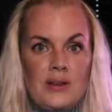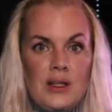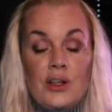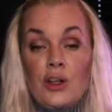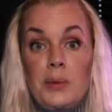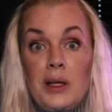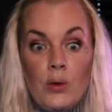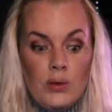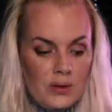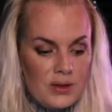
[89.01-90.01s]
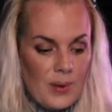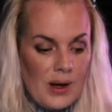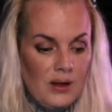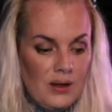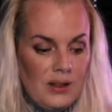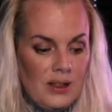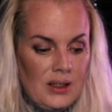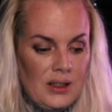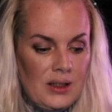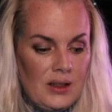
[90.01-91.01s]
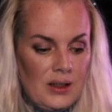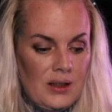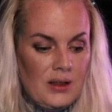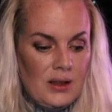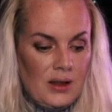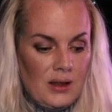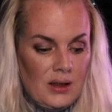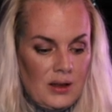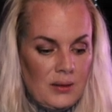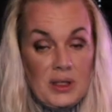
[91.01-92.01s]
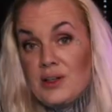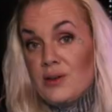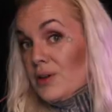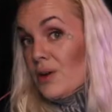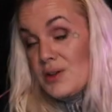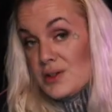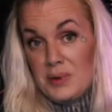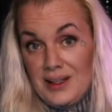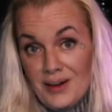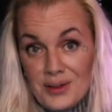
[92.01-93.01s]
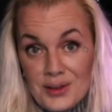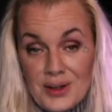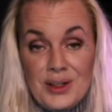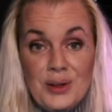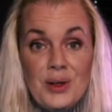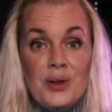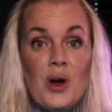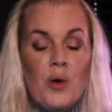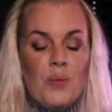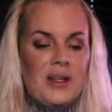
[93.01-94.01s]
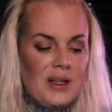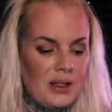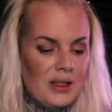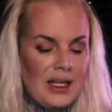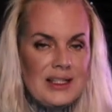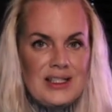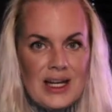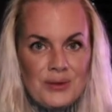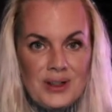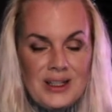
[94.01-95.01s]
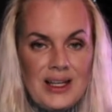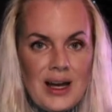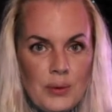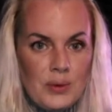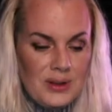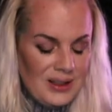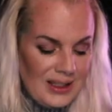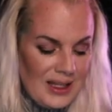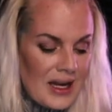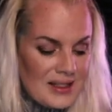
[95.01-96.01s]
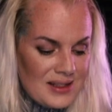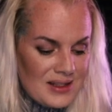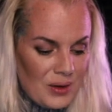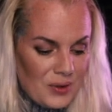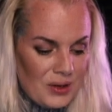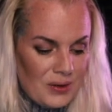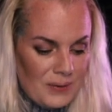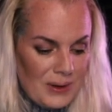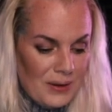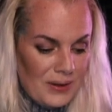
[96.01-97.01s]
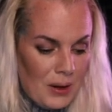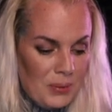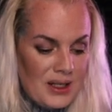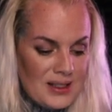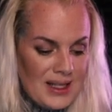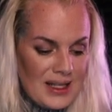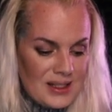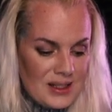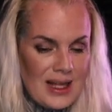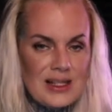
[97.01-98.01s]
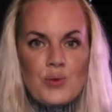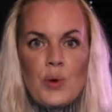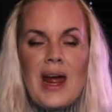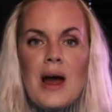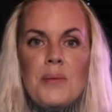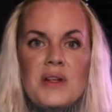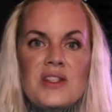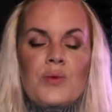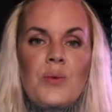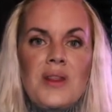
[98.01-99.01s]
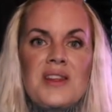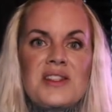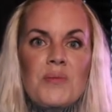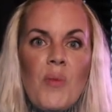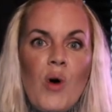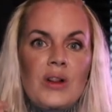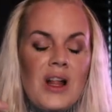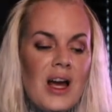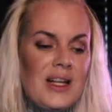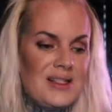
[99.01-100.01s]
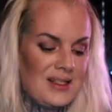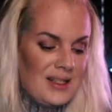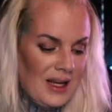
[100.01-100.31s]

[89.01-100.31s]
It could be older as well, but it could also be younger. You don't know, but in generally, I would guess somewhere around that, because that's what happens with small lines.